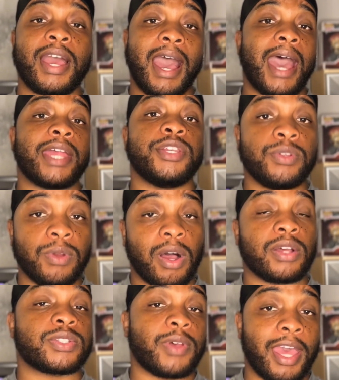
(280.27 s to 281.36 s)
I do
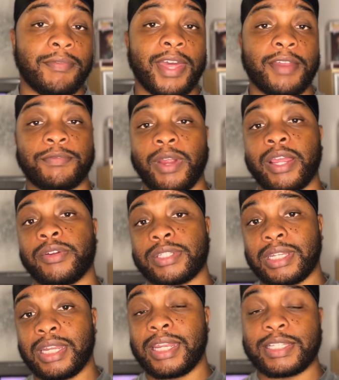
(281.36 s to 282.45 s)
also have that fragrance,
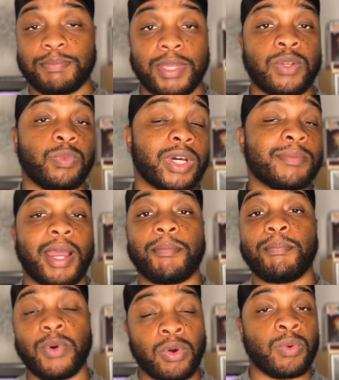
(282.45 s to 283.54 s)
and it has been one of my
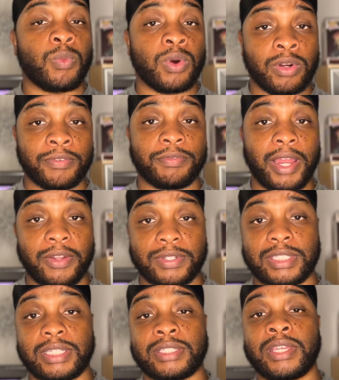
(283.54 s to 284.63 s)
more worn
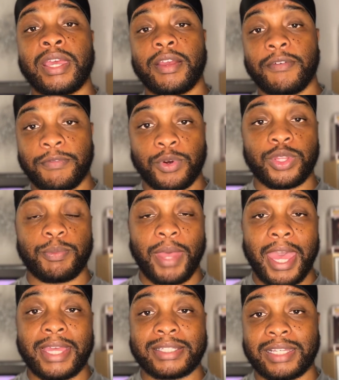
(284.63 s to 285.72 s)
fragrances for the
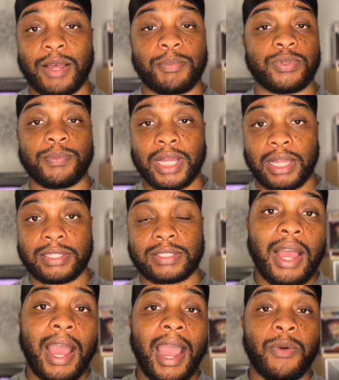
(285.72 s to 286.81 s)
past couple months.
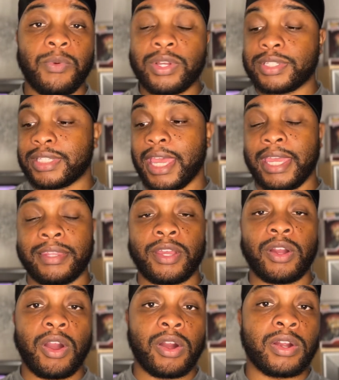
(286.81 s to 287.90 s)
I will say there
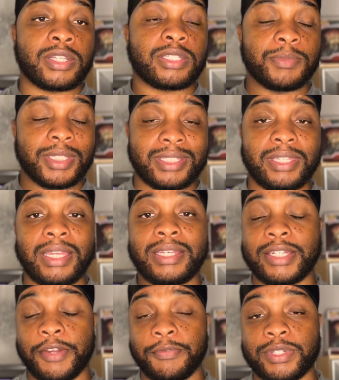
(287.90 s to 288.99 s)
are some
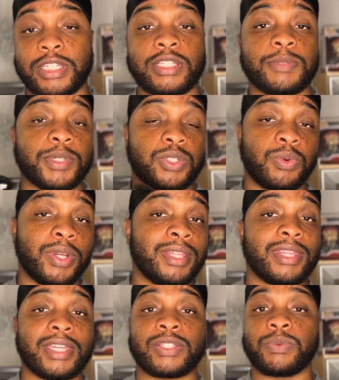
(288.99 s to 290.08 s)
distinct differences between
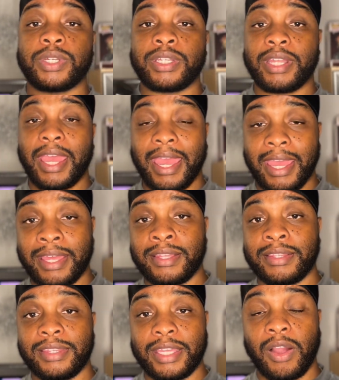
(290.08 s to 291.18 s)
this one
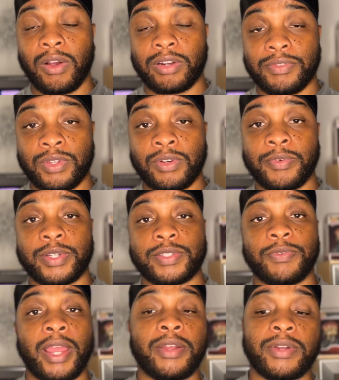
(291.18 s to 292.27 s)
and the Art of Universe
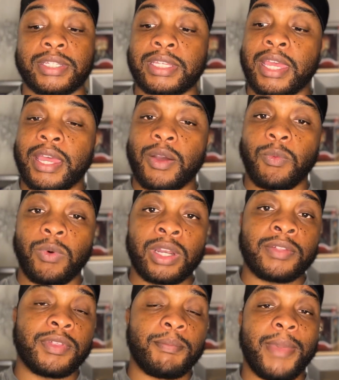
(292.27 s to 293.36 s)
fragrance. One
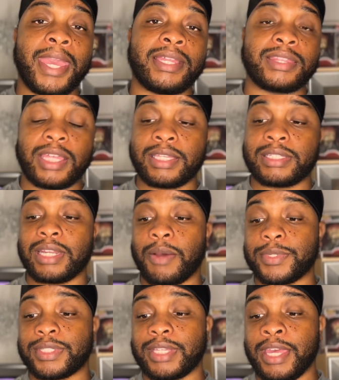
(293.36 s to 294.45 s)
of the main things that I
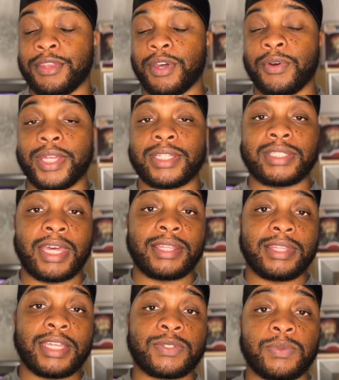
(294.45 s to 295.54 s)
would say though is that
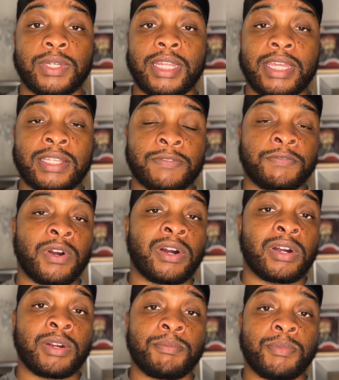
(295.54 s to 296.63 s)
this one is
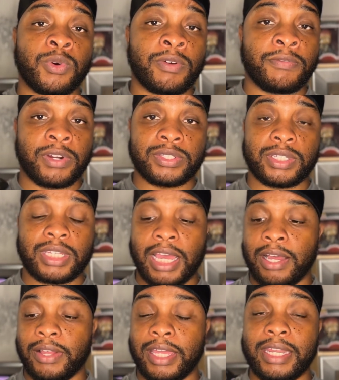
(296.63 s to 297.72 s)
far more
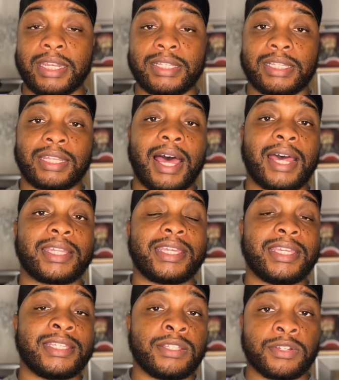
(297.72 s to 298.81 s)
versatile and it is a lot
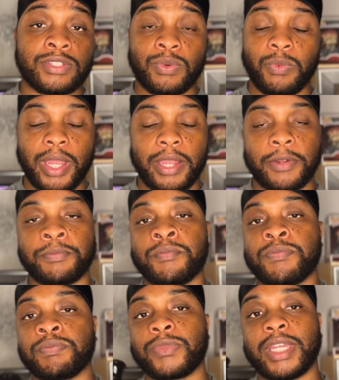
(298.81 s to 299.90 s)
easier to wear.
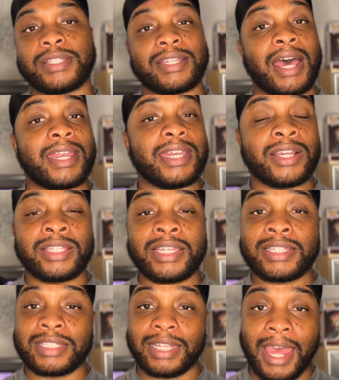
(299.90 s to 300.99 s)
It's not nearly
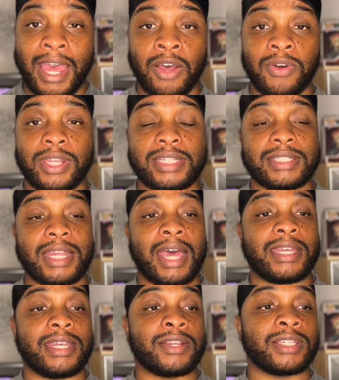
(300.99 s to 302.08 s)
as loud, it's
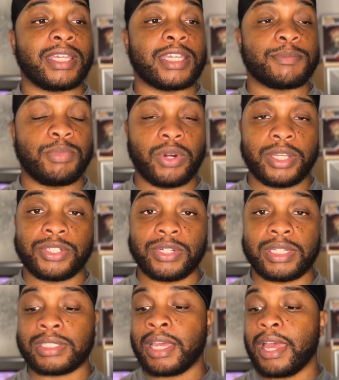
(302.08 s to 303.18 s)
not nearly as
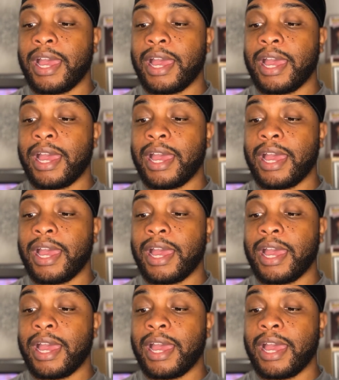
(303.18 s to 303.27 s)
boisterous.